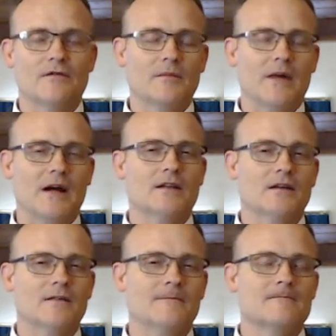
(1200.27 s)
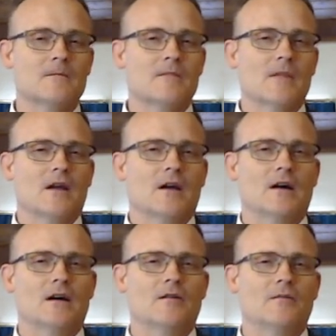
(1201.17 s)
back then.
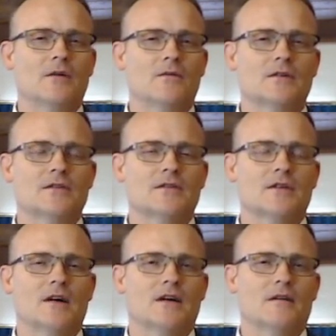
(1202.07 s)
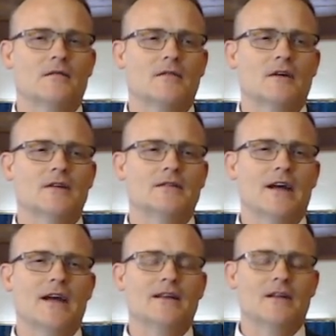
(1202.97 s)
Um, it was uh, a
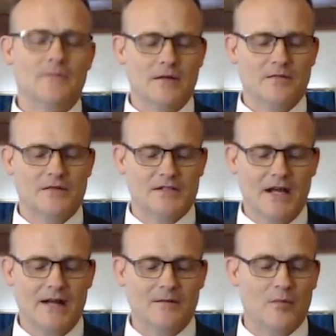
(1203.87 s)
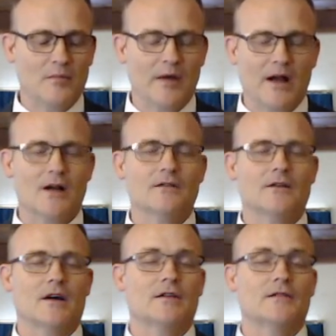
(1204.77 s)
day that had been set and prepared.
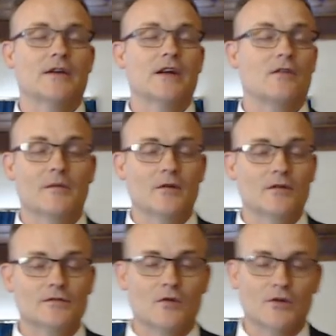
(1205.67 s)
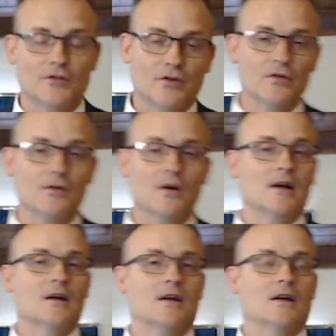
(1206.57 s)
Uh, three criminals were due
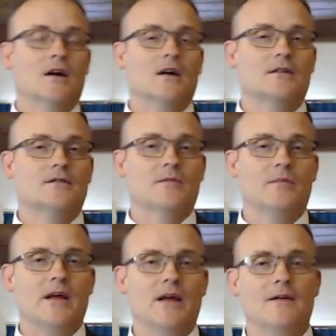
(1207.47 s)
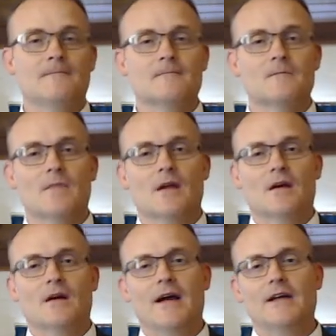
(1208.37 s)
uh, to be
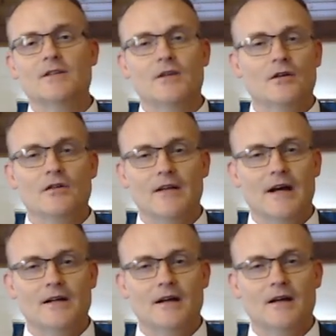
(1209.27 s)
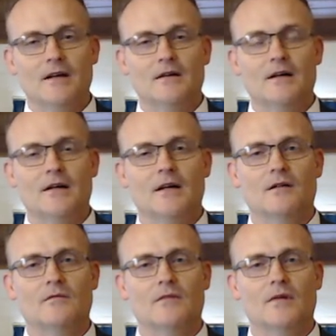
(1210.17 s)
uh, executed that day.
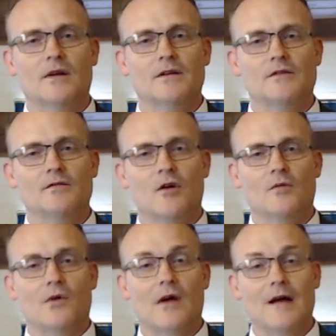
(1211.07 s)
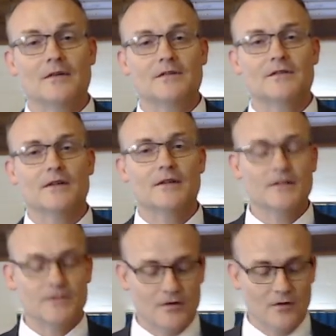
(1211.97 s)
Um, as you know, Barabbas and
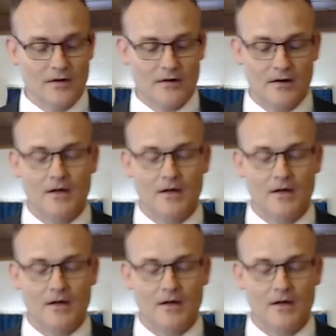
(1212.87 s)
these two other